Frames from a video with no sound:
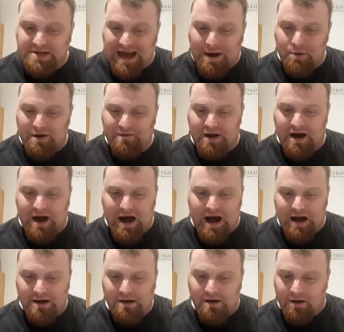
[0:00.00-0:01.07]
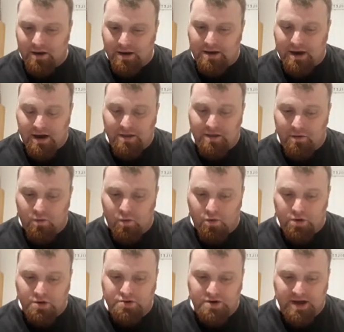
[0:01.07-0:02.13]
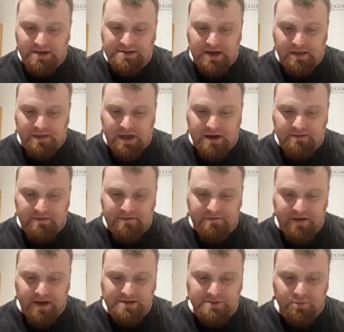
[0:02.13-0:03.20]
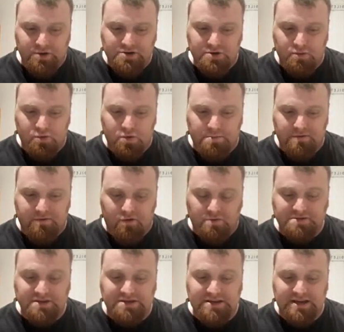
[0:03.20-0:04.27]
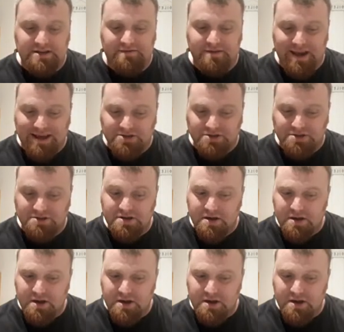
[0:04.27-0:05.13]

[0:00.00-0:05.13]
However, unlike other Warlord traits, at the end of a phase in which a Warlord performs a Deed of Legend,